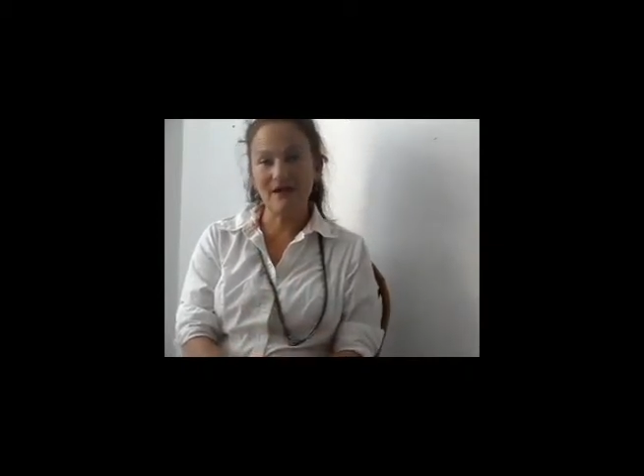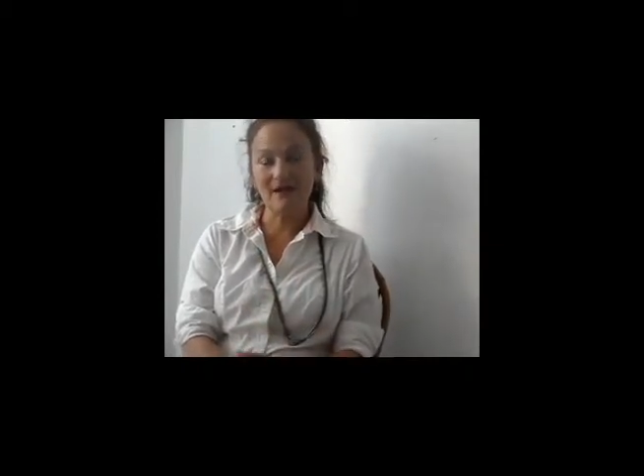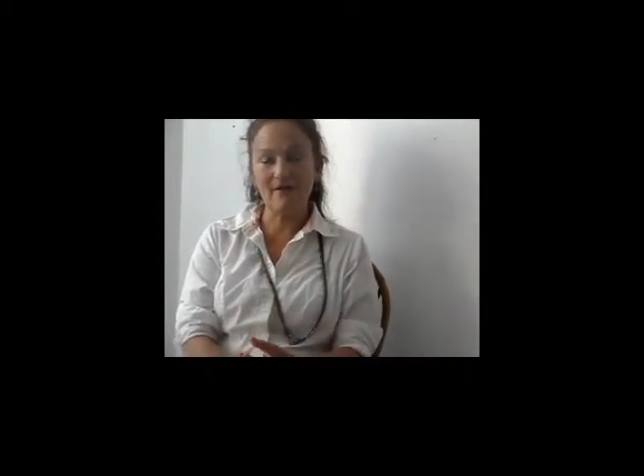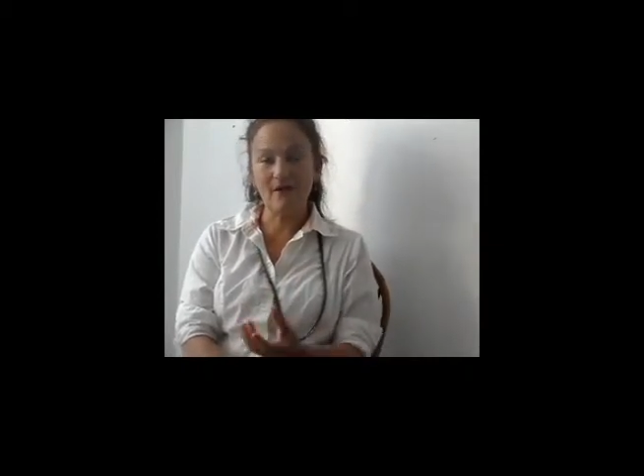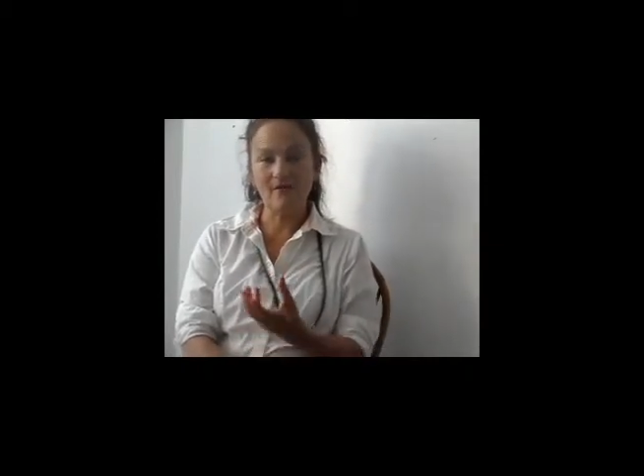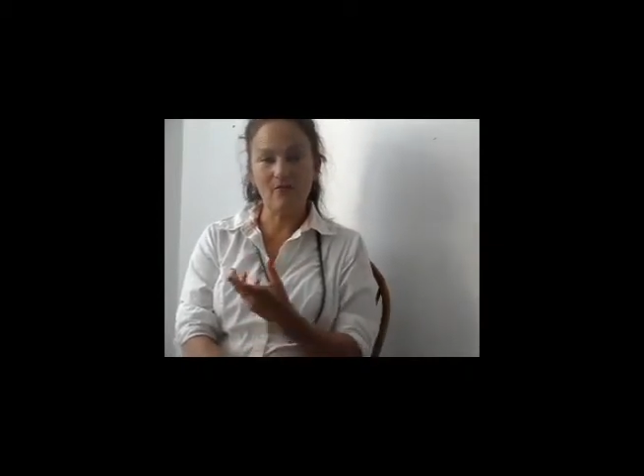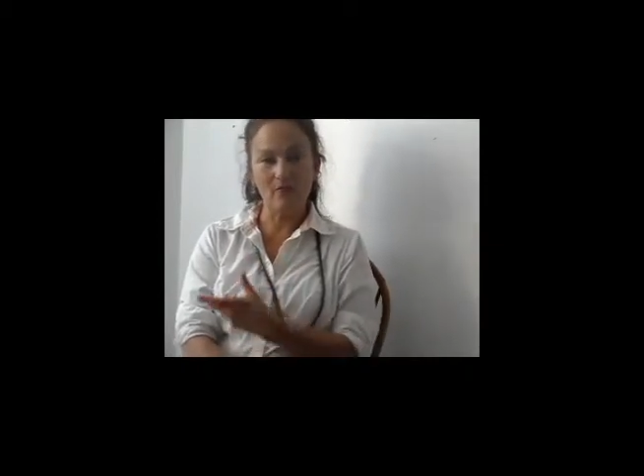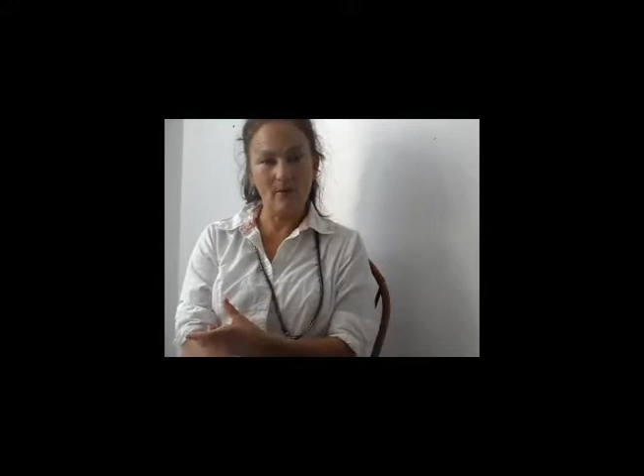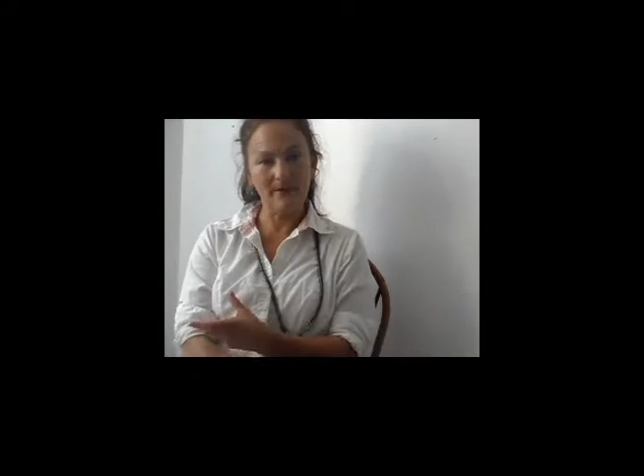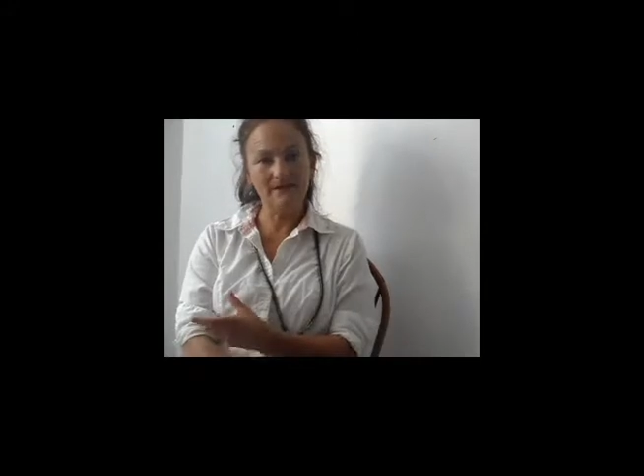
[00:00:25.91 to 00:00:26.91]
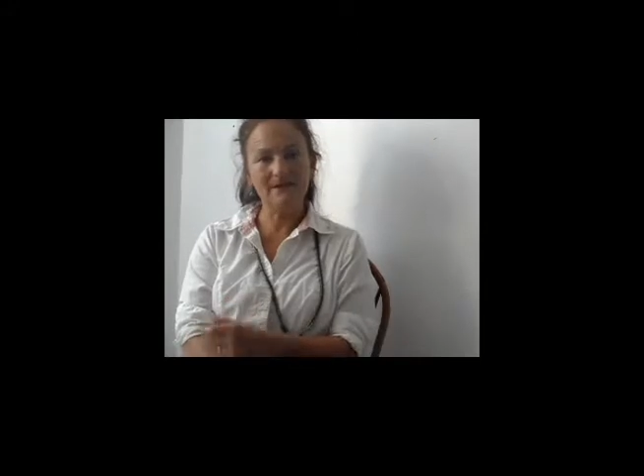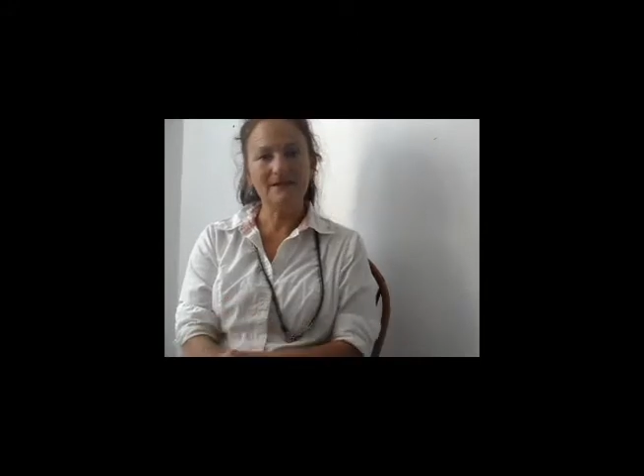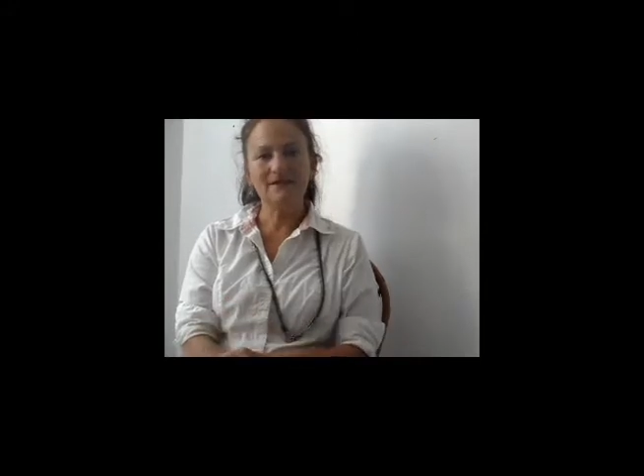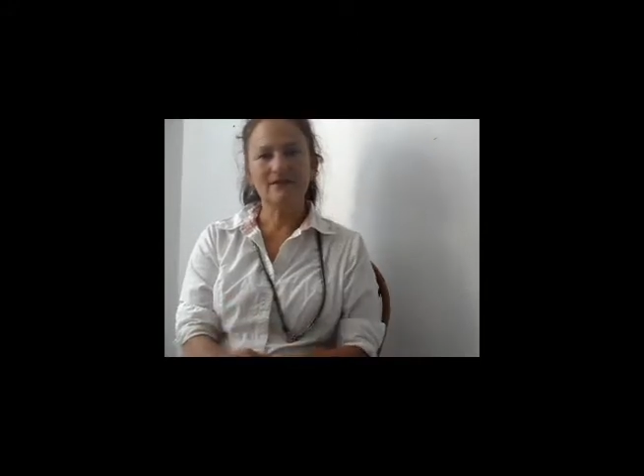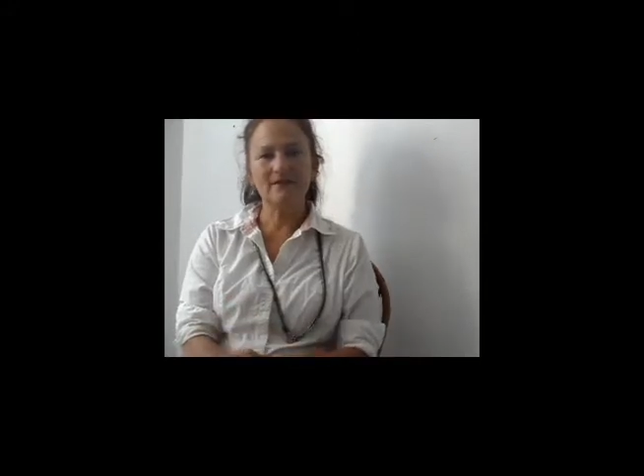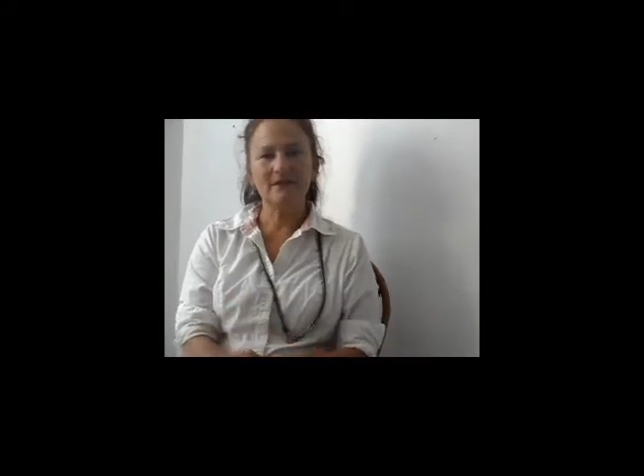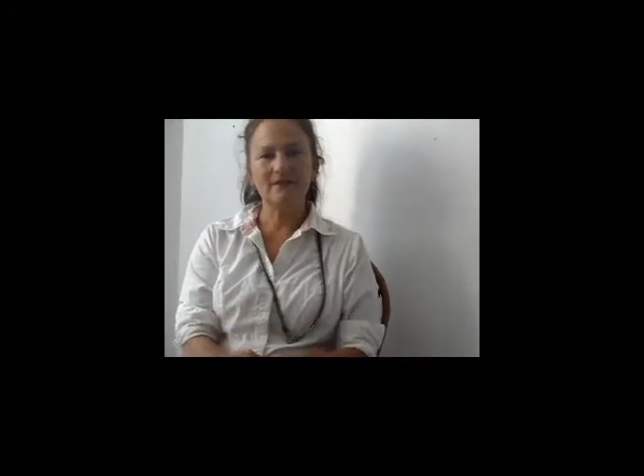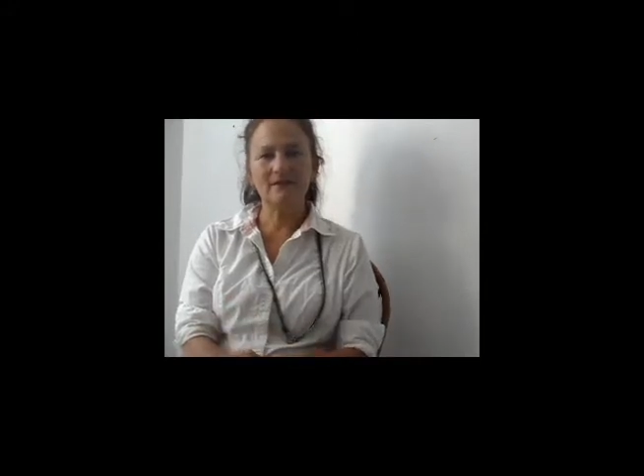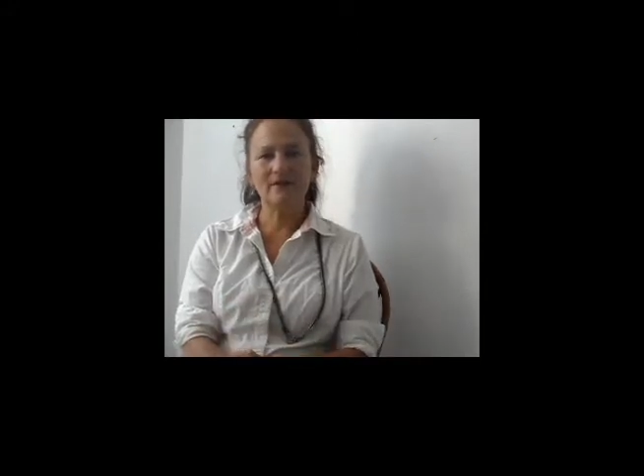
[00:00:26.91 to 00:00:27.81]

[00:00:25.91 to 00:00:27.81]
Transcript: and of the woman, compared,